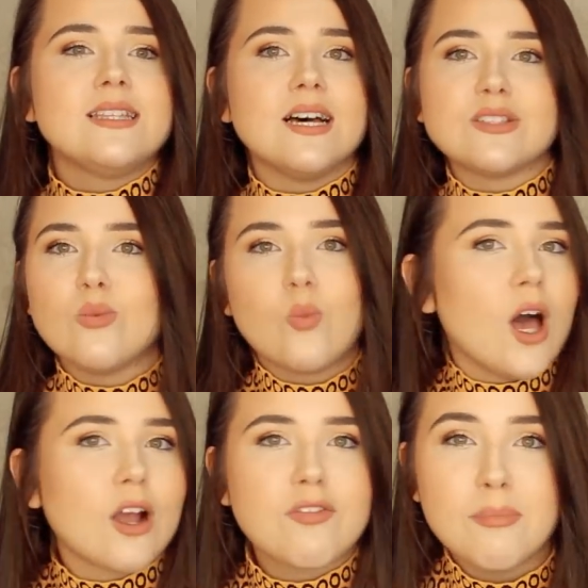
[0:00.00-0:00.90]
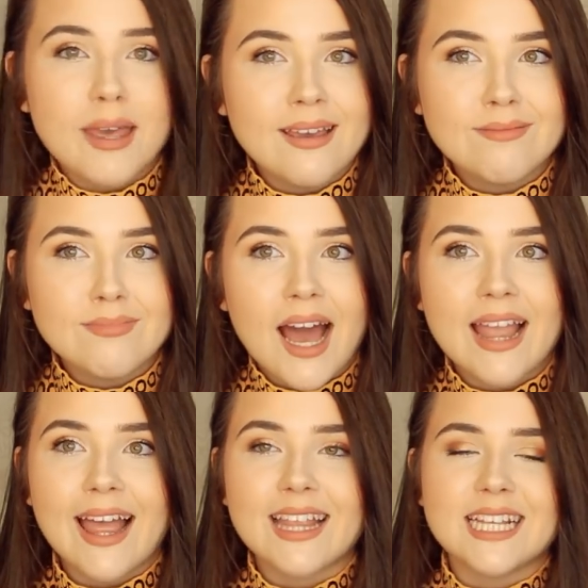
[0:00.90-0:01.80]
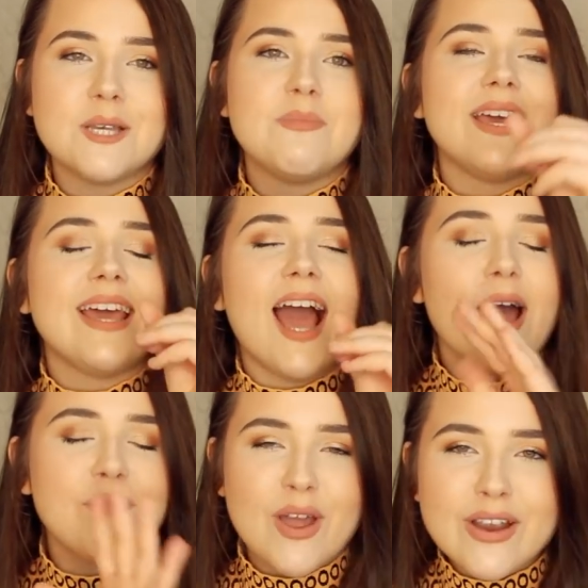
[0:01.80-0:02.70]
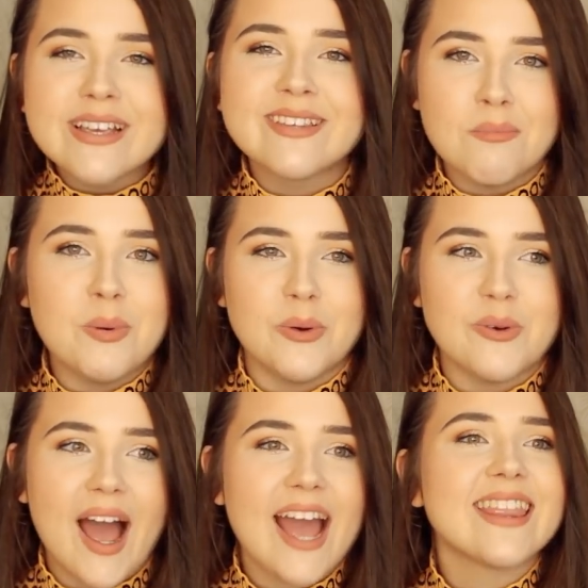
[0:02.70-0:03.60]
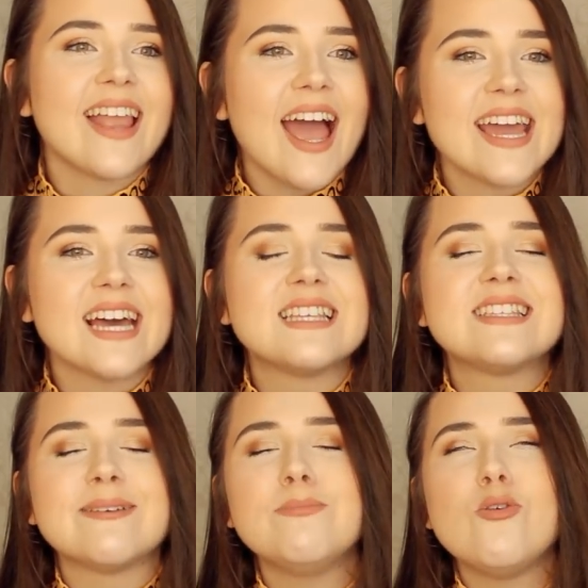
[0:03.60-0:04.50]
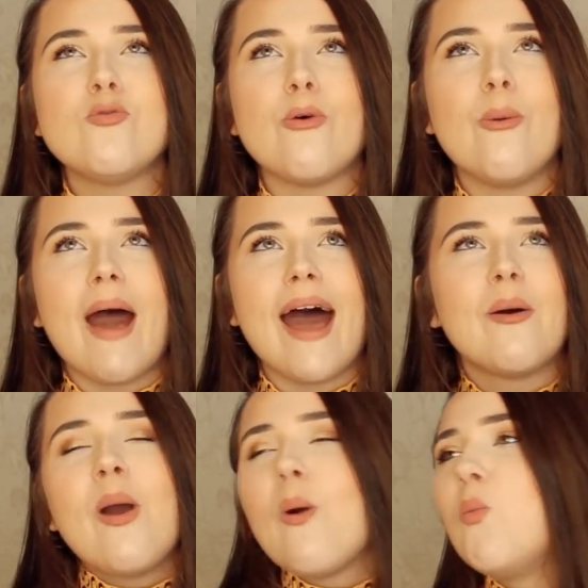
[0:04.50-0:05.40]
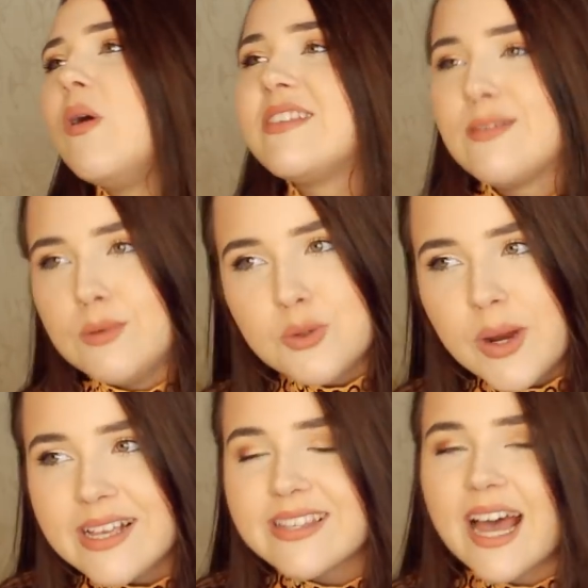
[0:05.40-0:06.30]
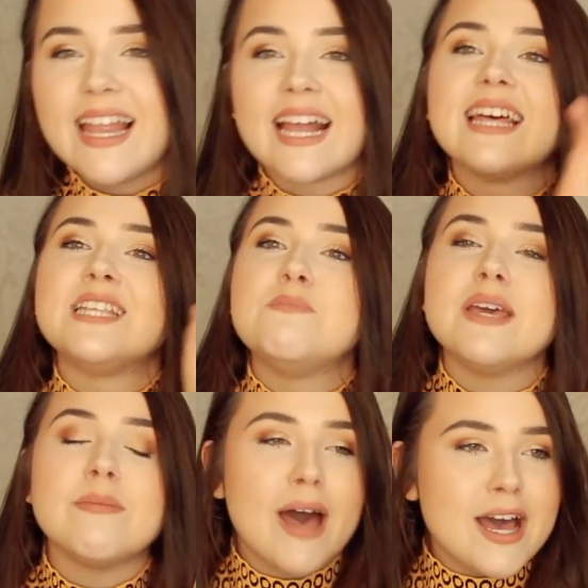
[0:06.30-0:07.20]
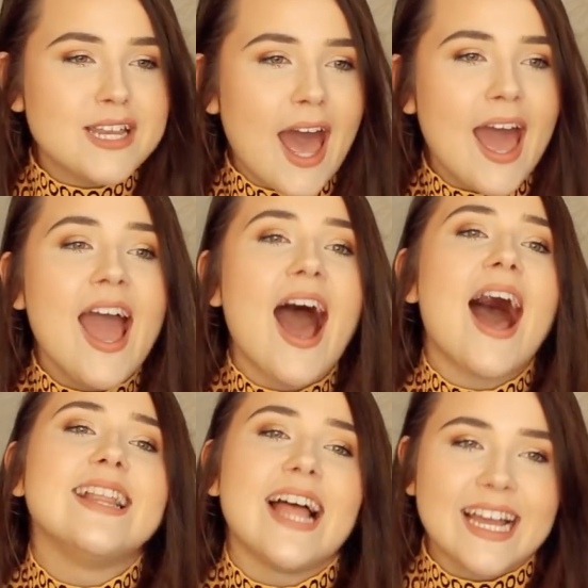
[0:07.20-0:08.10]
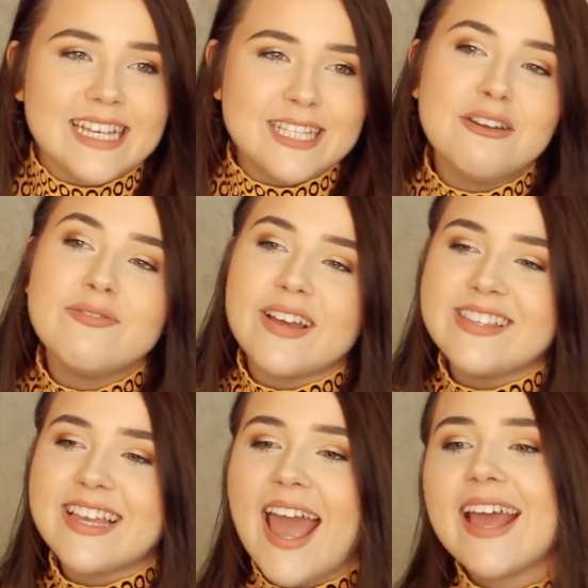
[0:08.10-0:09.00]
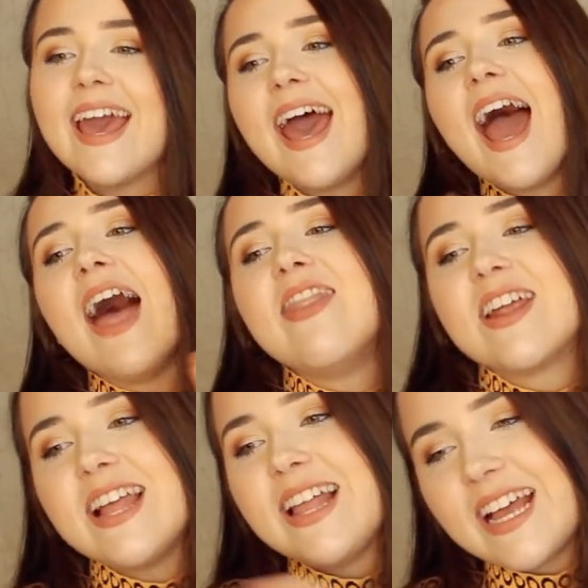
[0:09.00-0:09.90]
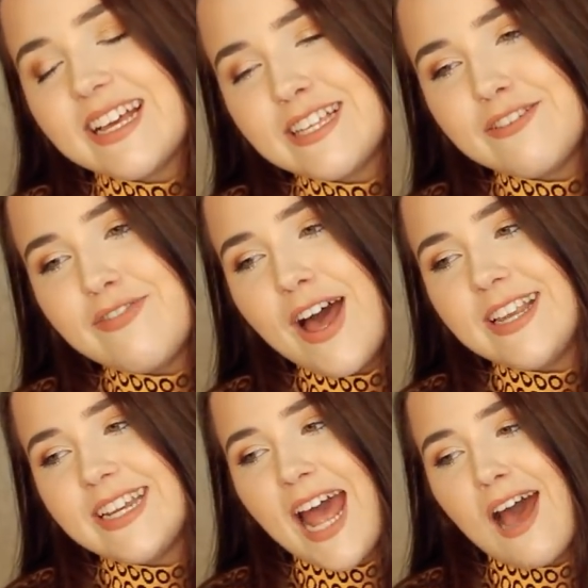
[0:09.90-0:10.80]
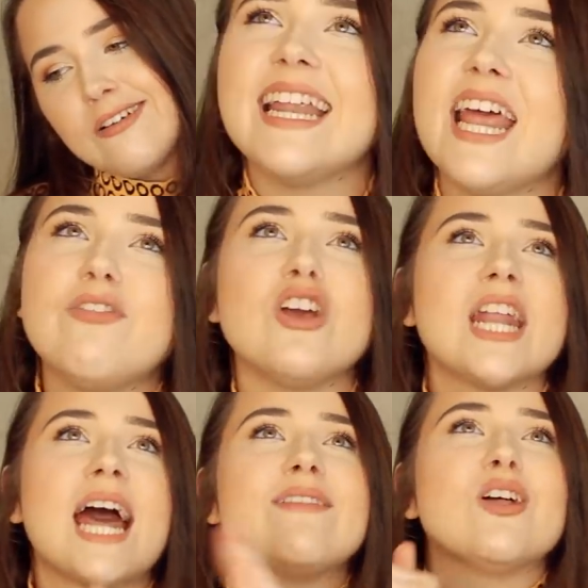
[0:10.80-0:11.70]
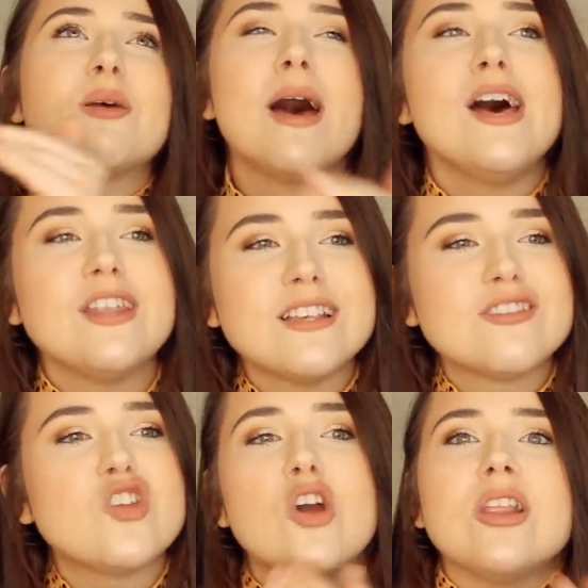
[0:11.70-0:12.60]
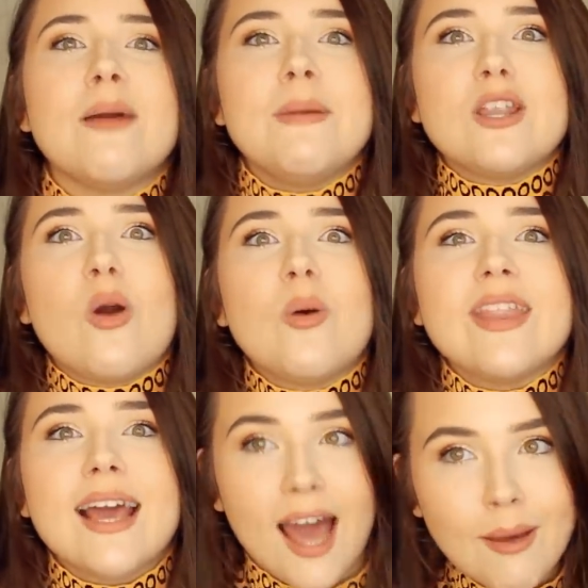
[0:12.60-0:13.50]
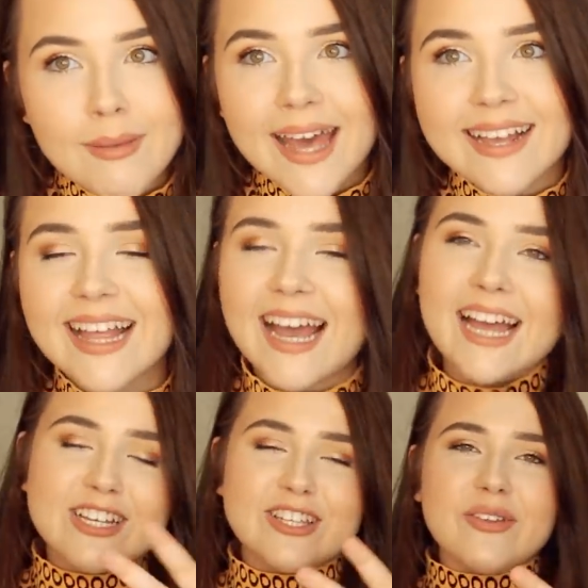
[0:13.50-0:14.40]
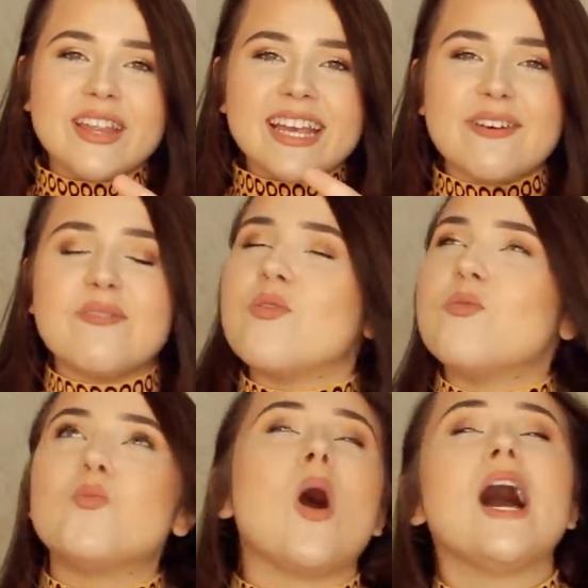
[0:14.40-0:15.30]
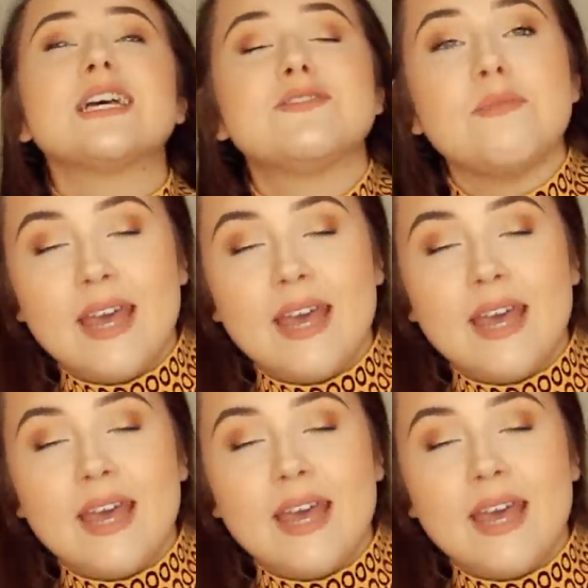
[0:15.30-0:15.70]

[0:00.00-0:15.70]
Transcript: doesn't work for me. I like there to be, I'm very simple. I like a simple format with some twists. I like there to be a murder, I like us to investigate it, and then I like us to find it out. And if you're gonna have a lot of murders, don't let me know when they're coming. Like, I just don't think it works for